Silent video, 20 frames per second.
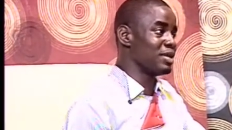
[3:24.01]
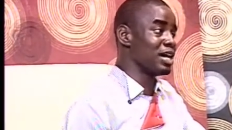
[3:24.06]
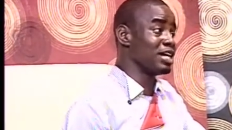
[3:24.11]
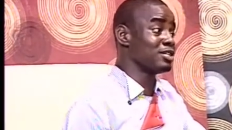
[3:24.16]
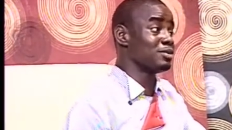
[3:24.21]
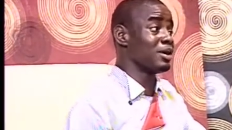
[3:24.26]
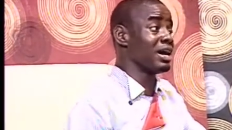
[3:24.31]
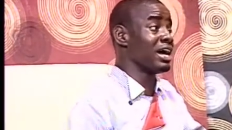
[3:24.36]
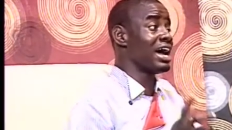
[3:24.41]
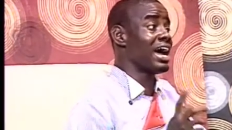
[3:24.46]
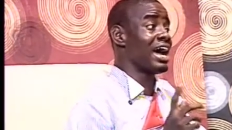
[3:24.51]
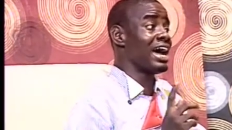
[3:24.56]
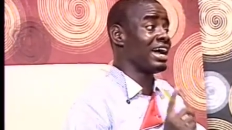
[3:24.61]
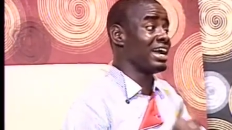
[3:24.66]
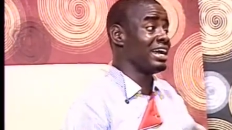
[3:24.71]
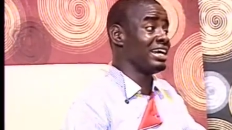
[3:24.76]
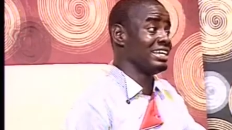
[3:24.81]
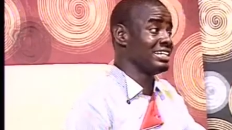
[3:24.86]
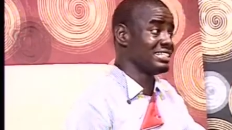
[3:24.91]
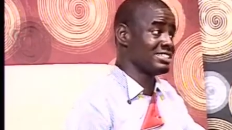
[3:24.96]
That's why I
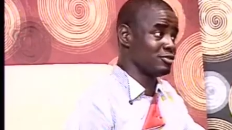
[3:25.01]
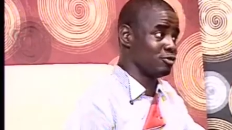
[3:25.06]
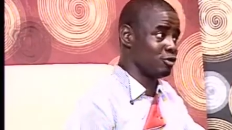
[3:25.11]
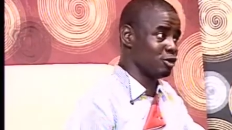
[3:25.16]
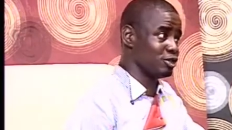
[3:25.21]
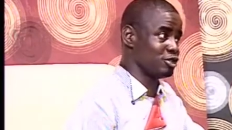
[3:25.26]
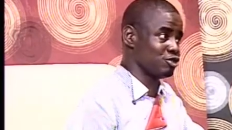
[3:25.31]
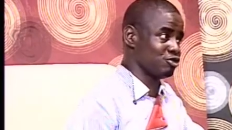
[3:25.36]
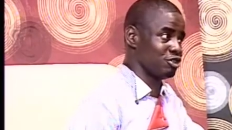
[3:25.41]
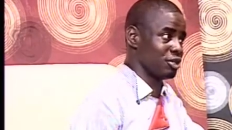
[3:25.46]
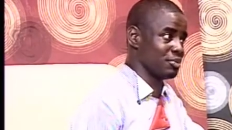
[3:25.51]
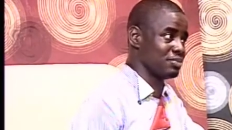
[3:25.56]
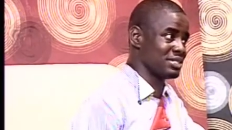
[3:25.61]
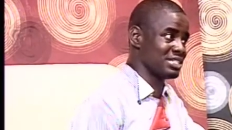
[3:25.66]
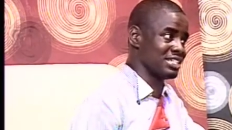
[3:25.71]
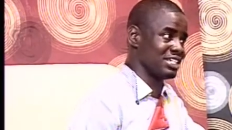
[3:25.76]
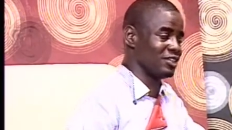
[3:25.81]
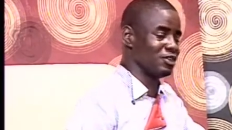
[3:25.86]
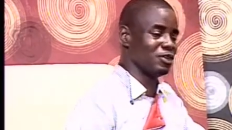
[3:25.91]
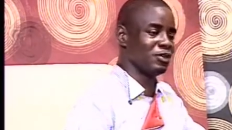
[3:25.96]
hate road
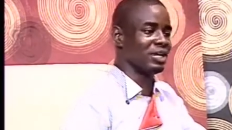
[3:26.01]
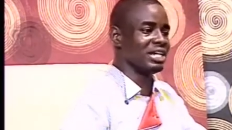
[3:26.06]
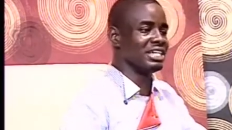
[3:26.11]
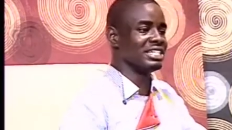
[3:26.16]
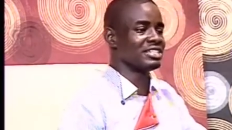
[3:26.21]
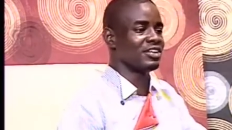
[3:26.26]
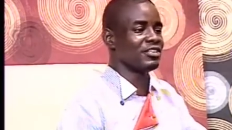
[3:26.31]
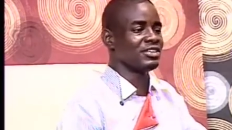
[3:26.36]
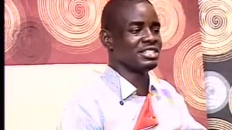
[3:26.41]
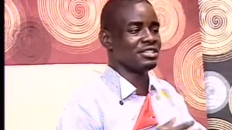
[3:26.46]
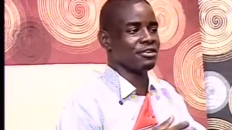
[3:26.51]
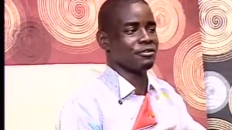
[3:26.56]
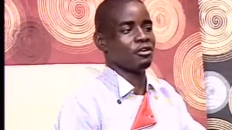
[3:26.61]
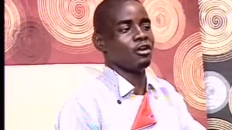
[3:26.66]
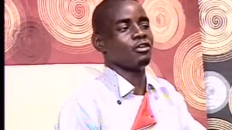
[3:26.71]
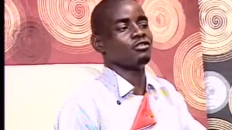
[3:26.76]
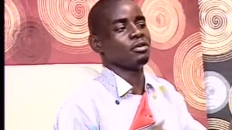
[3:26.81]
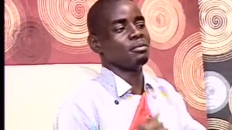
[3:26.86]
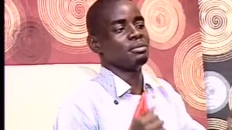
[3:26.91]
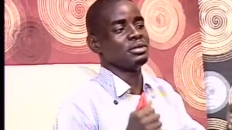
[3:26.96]
trips. You know, okay. it's always
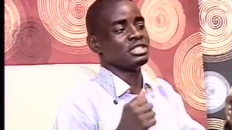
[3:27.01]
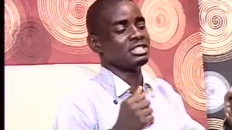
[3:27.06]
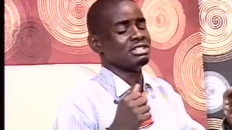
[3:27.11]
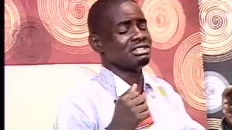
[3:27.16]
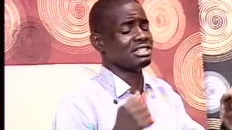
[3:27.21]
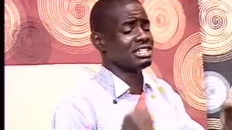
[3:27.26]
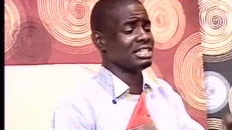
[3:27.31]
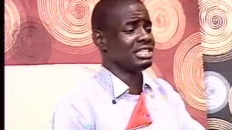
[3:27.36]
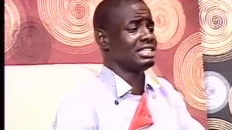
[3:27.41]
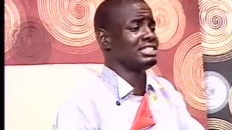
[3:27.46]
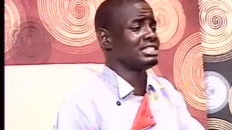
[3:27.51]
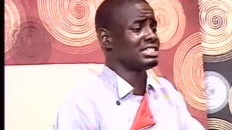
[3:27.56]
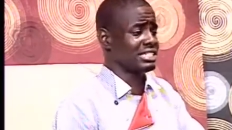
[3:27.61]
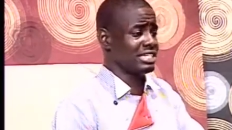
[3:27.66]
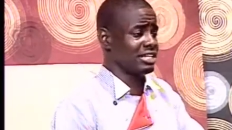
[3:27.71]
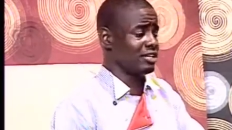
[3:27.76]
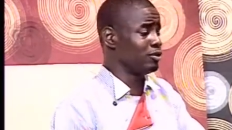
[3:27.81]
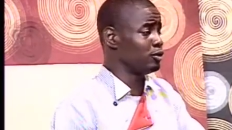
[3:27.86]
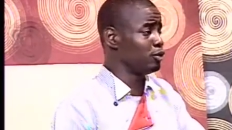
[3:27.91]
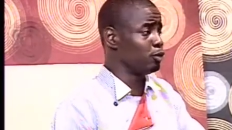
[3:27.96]
difficult for me to sit
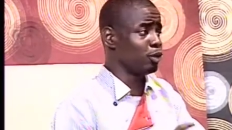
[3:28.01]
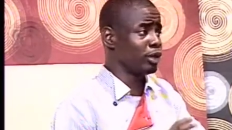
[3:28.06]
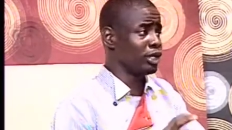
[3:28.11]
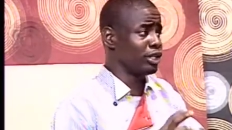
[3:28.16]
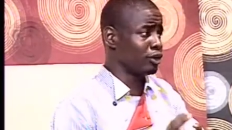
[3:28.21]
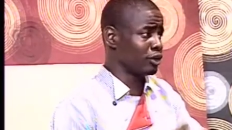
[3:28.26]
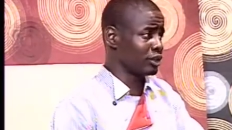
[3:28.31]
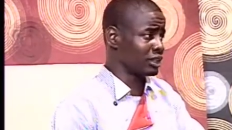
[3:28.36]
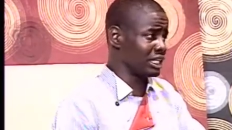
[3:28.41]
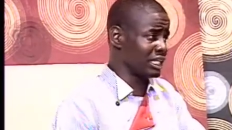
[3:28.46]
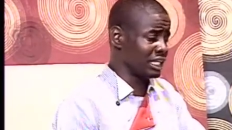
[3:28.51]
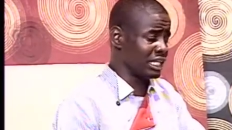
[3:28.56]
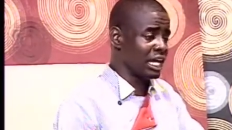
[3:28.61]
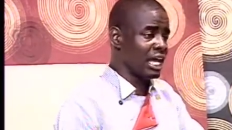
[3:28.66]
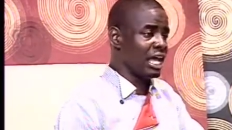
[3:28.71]
still doing nothing.